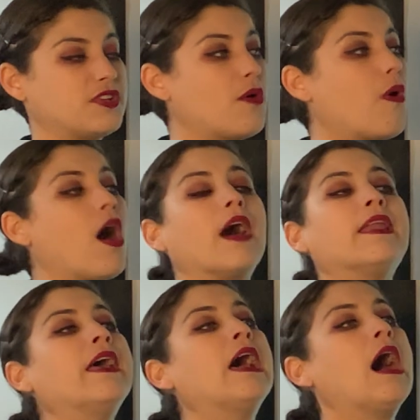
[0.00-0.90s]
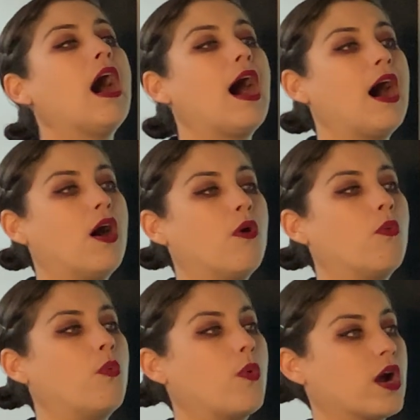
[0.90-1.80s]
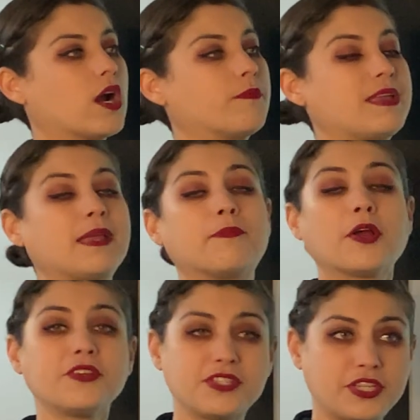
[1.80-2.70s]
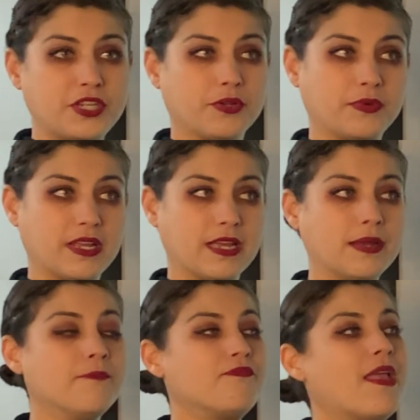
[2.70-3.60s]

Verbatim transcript: so on, uh, were being persecuted